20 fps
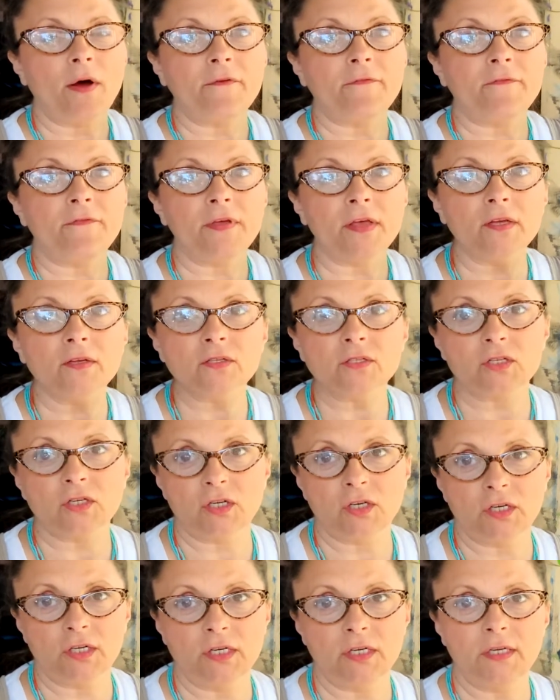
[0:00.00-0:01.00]
feels
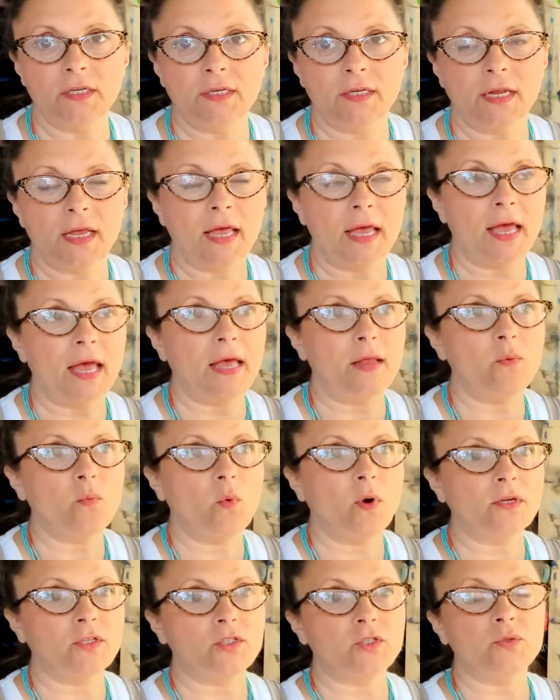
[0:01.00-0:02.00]
good and
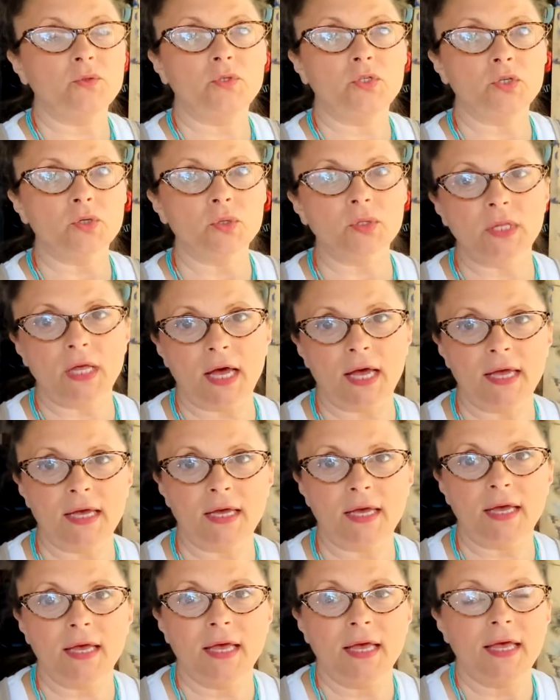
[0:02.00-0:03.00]
what you do
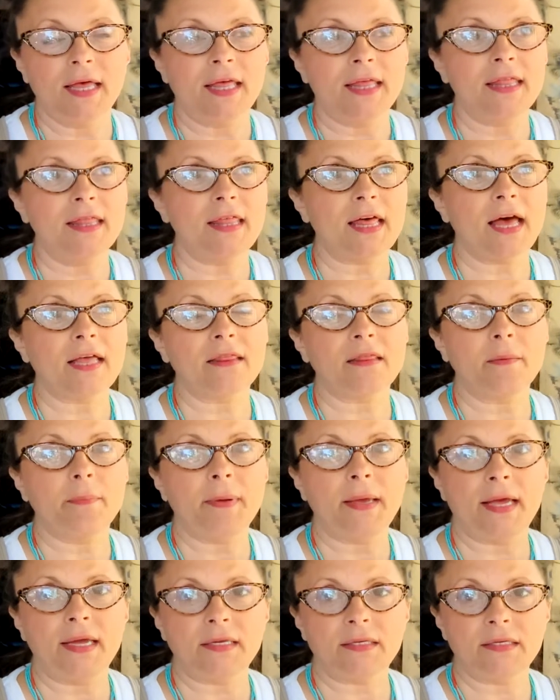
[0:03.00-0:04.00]
like, that the
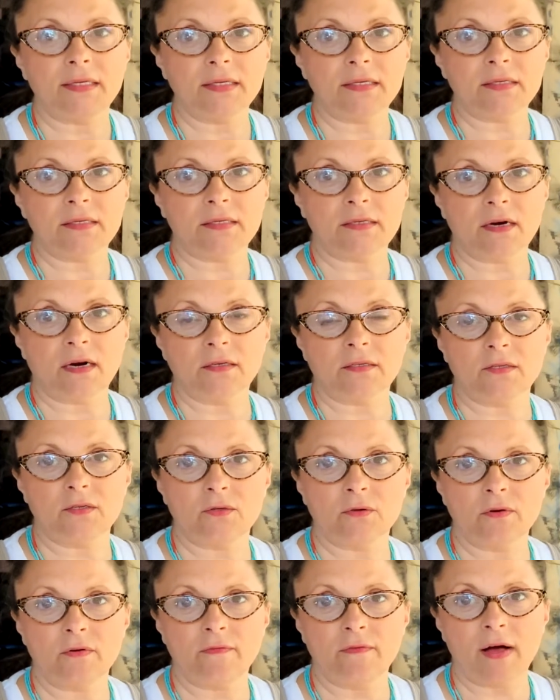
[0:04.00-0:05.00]
painting starts
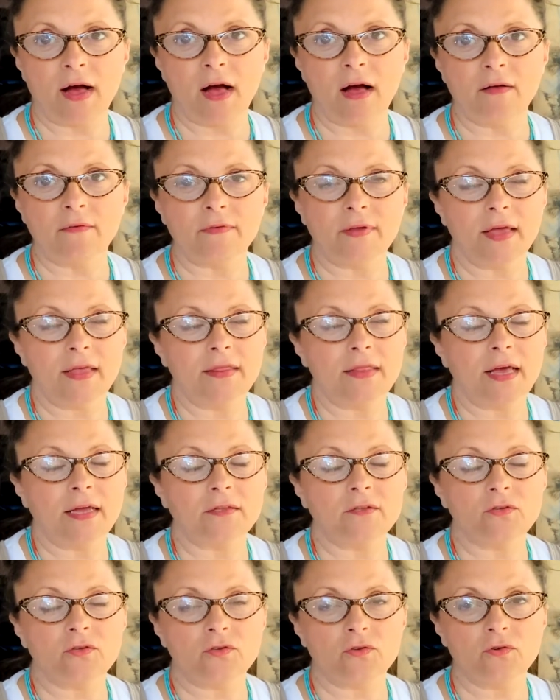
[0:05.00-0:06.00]
to evolve. And
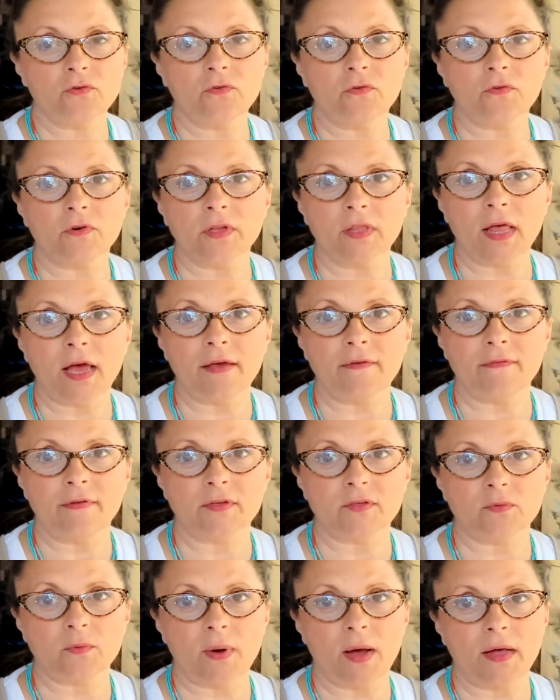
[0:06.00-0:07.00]
that's true for life
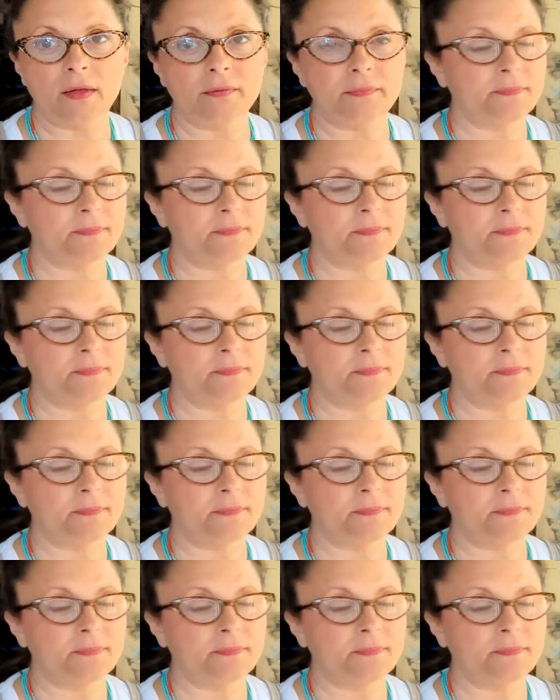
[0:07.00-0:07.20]
as well.